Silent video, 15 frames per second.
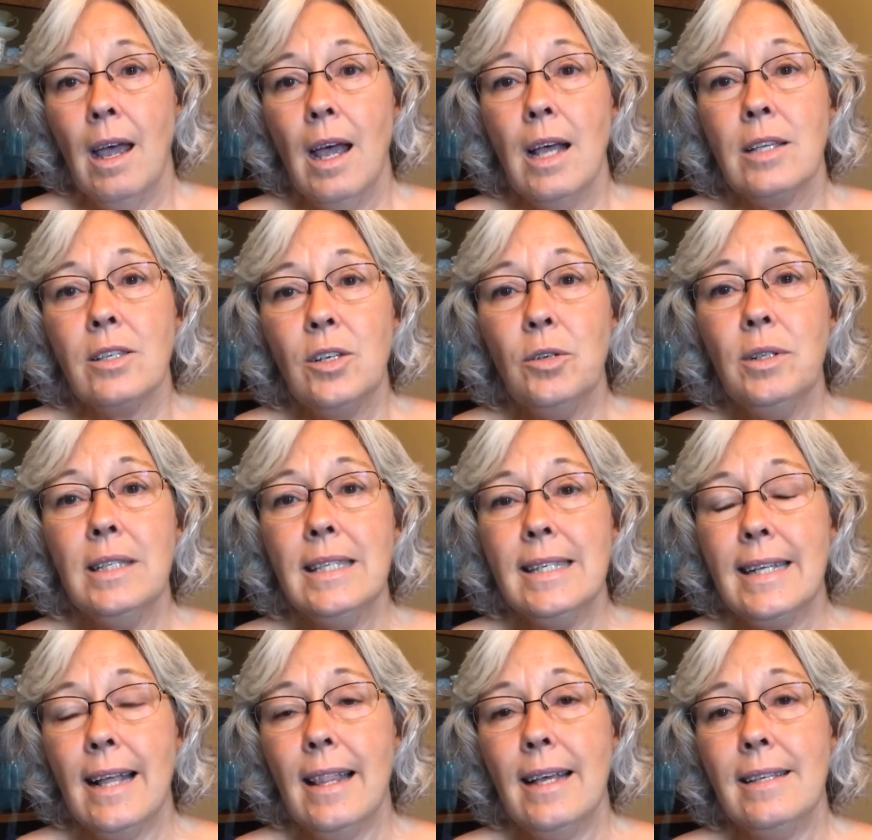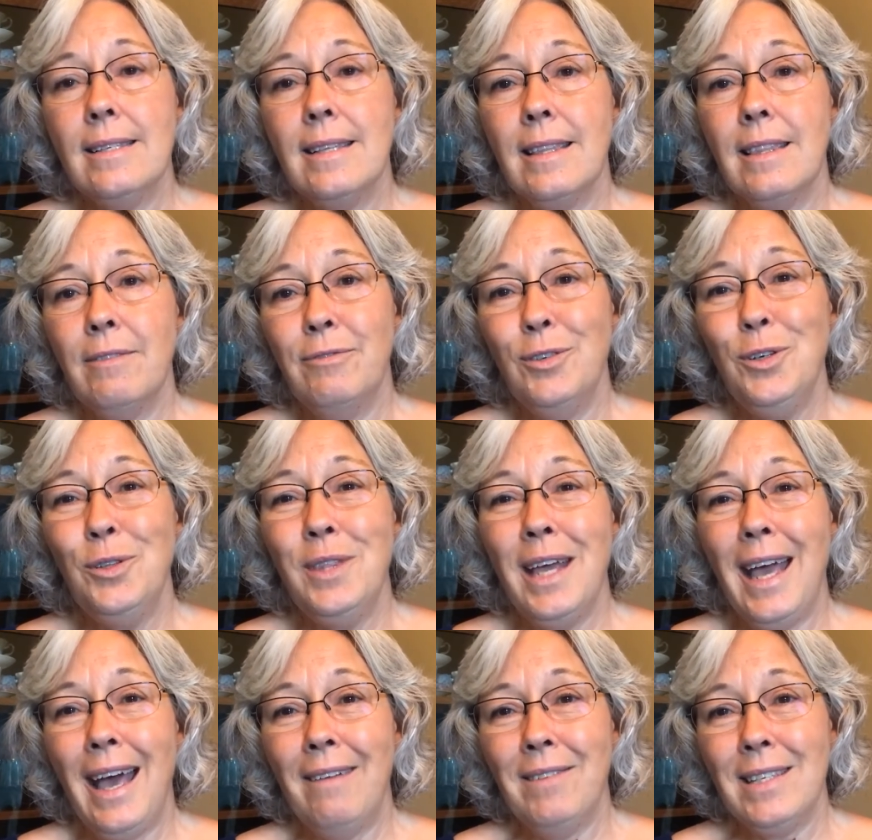Students tell us that the food they
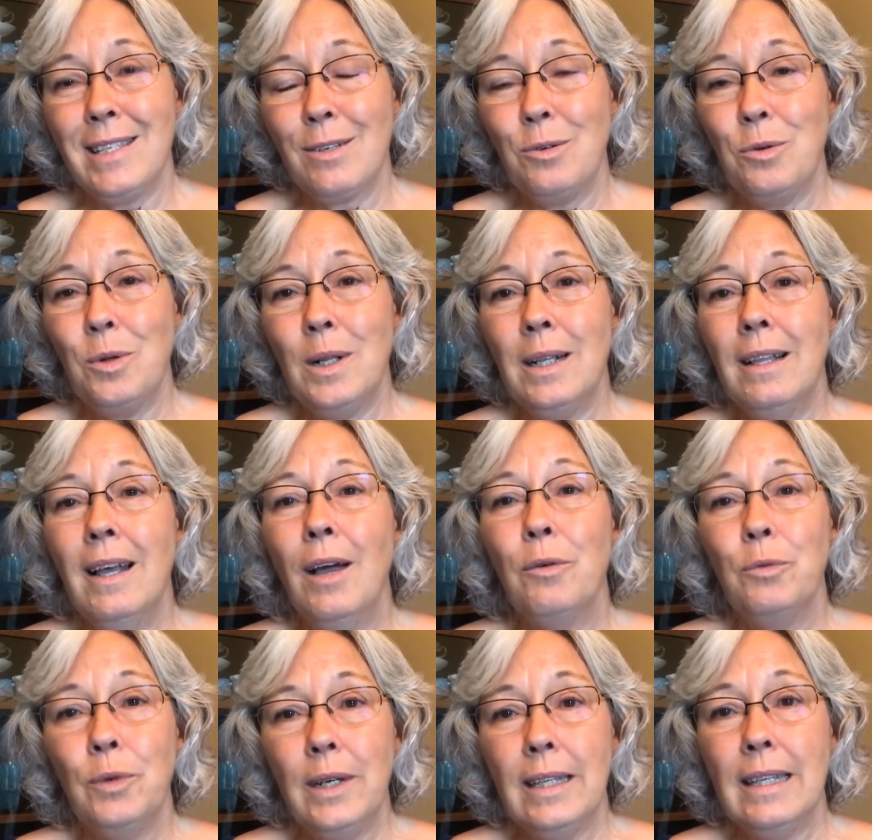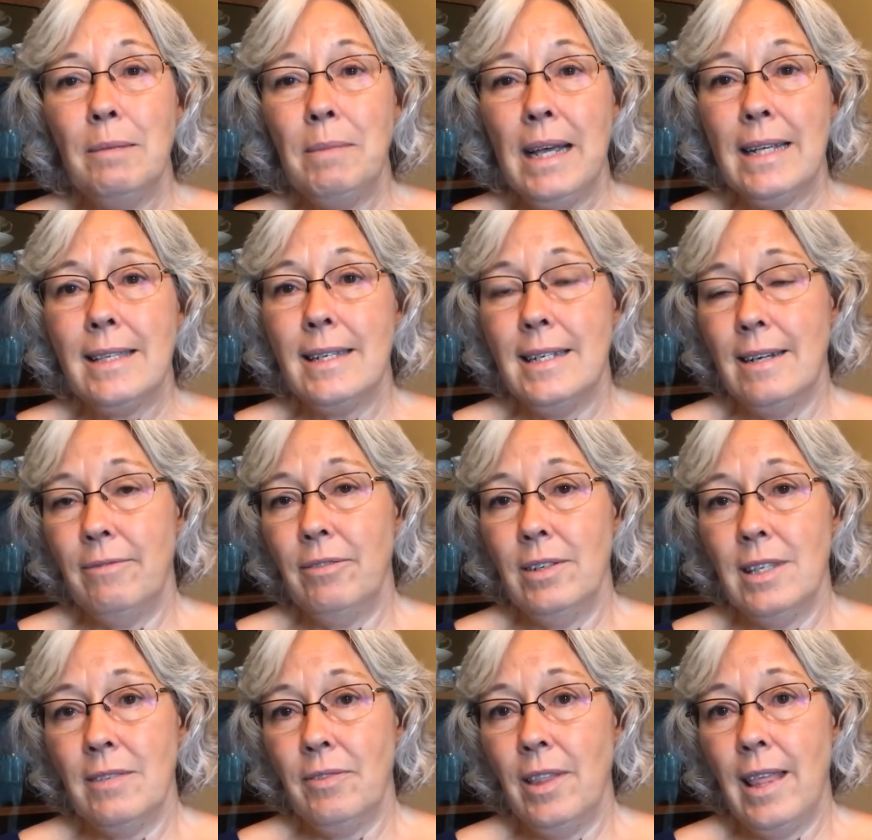have at school really makes a difference
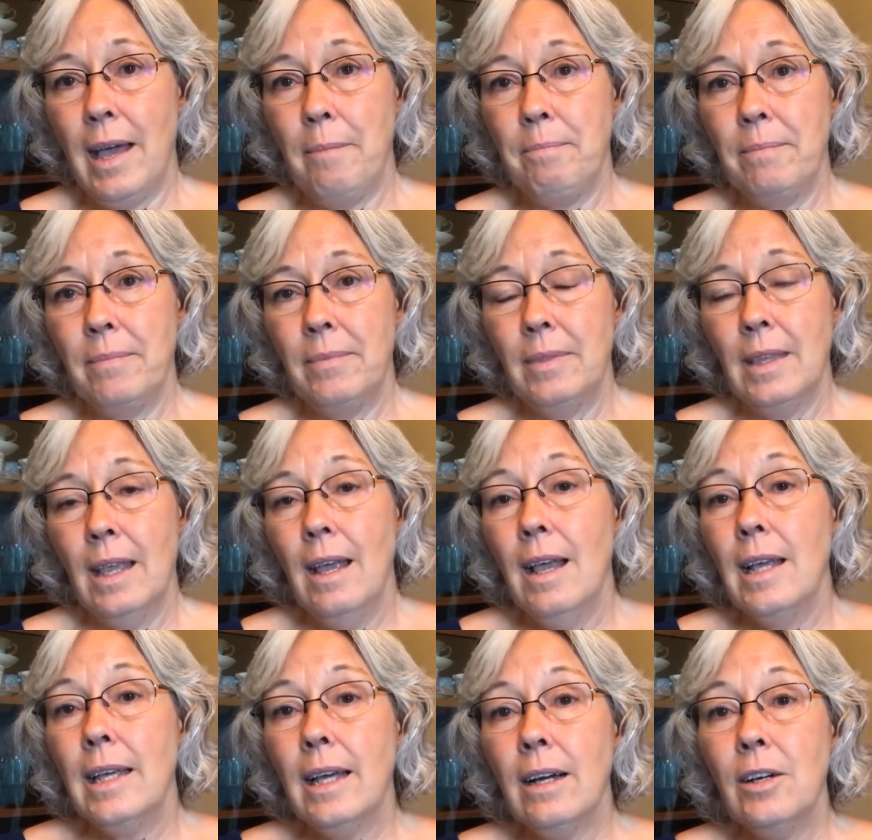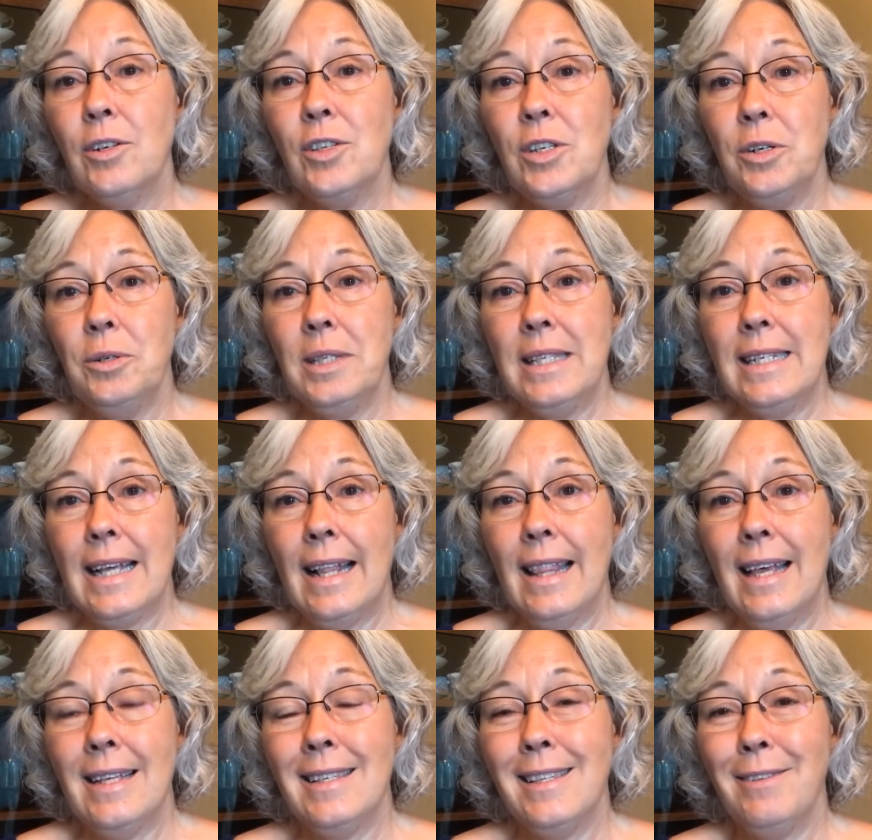for them. Younger students tell
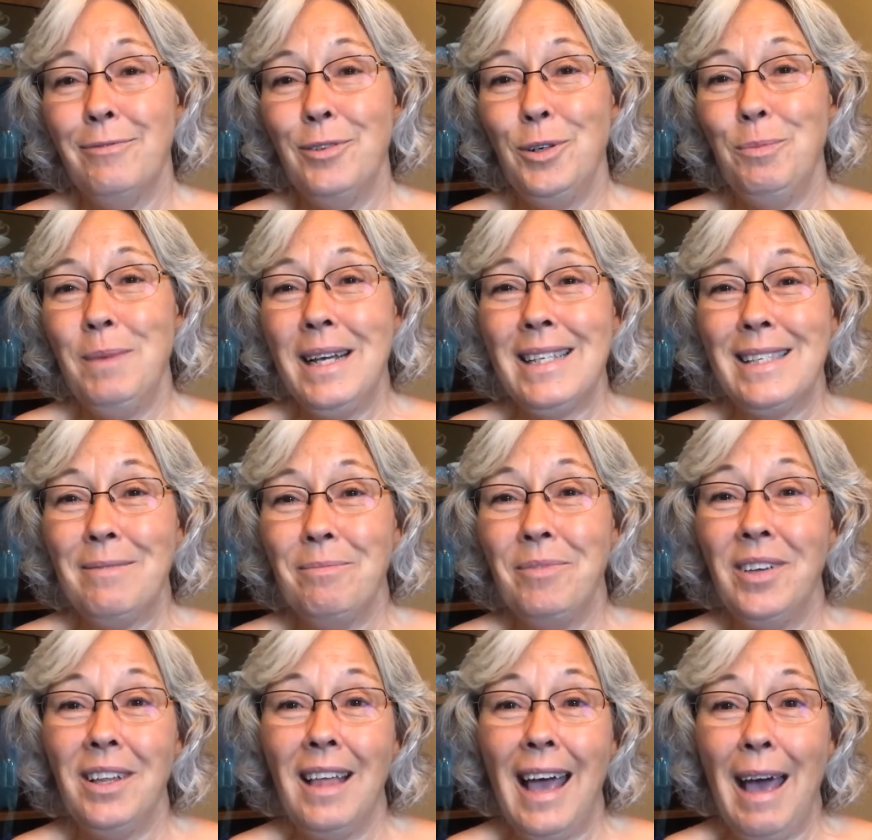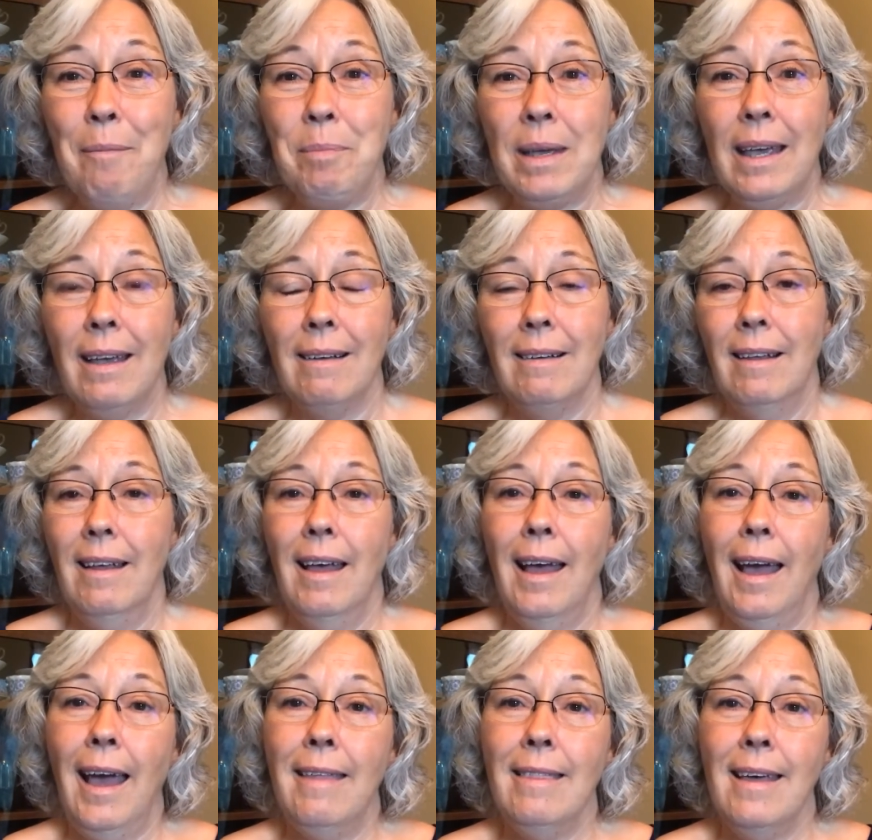us the food makes them feel happy,
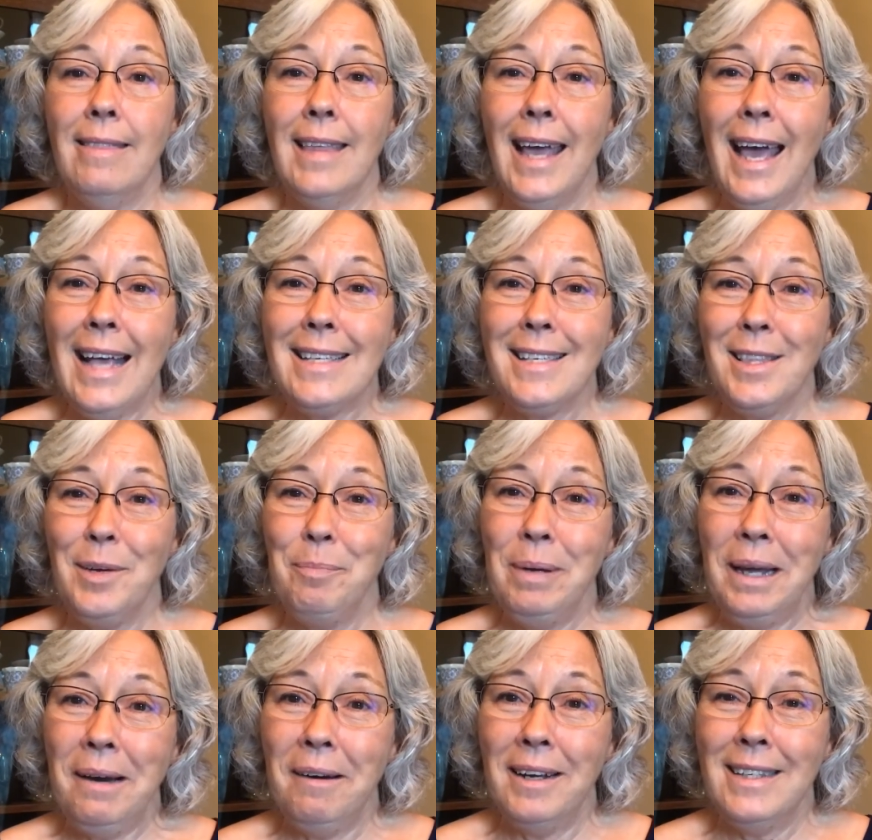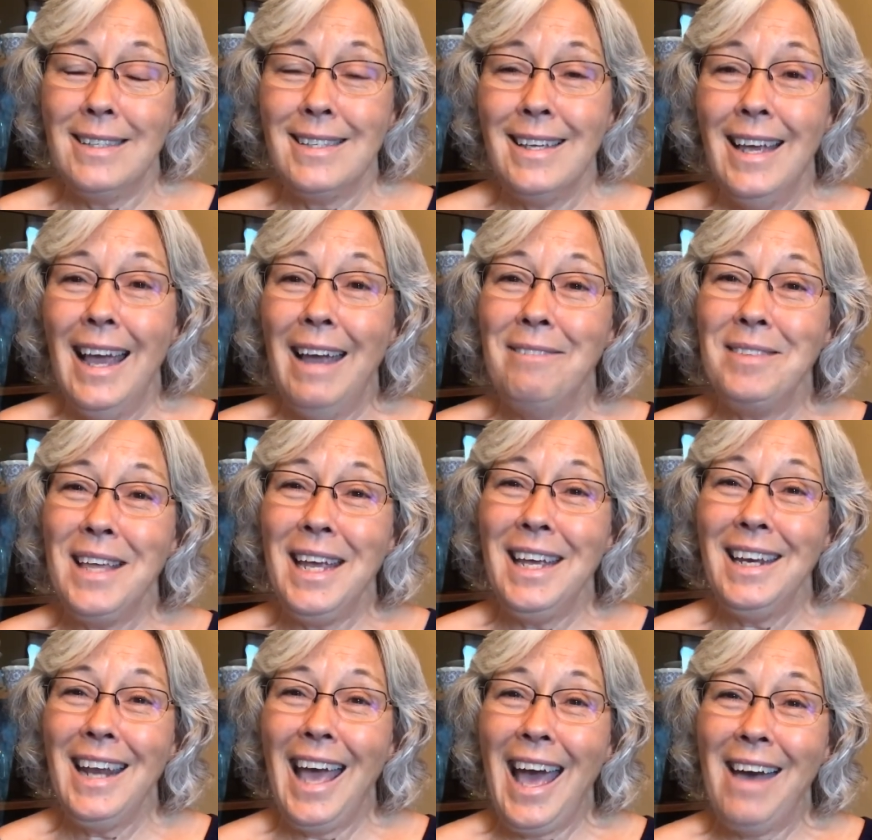and that they ask their parents if they
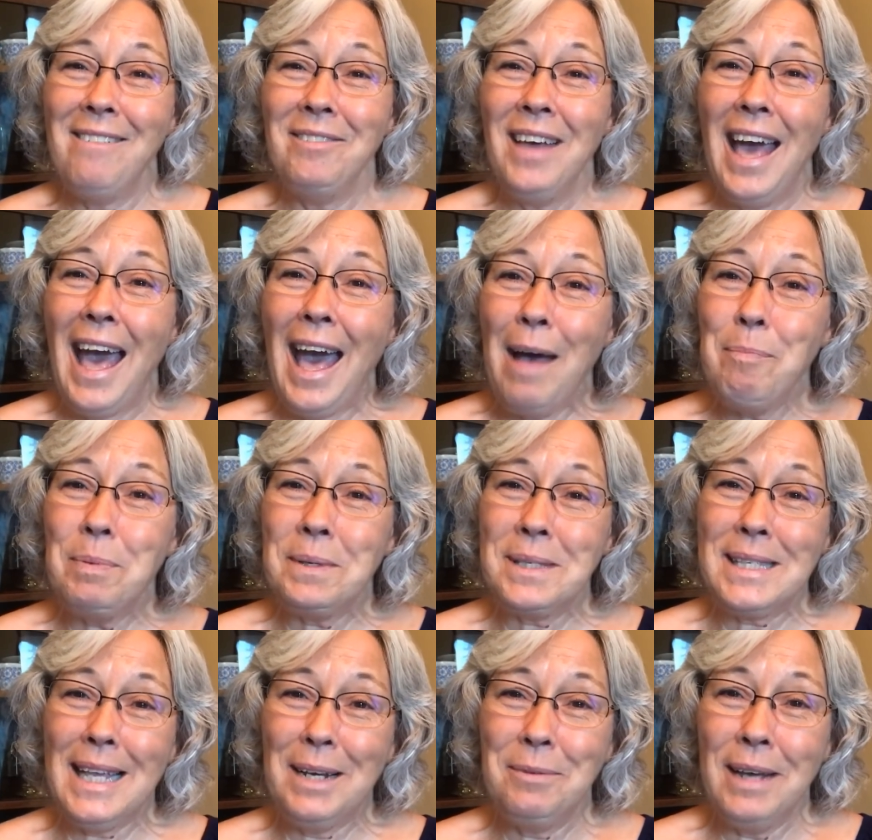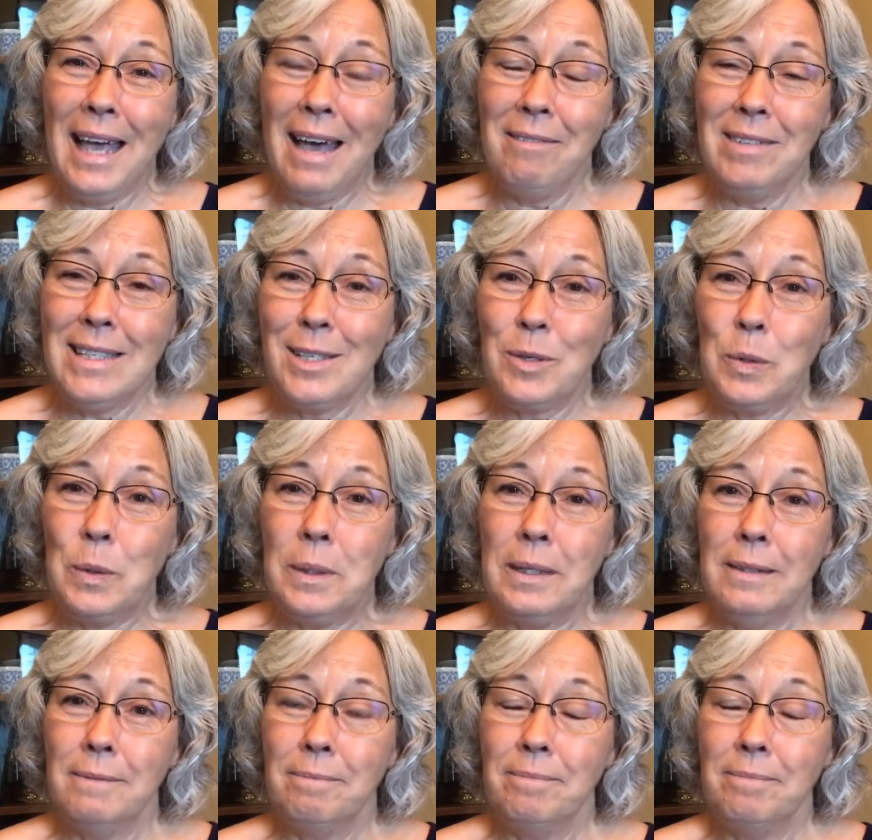can have apples like we have at school.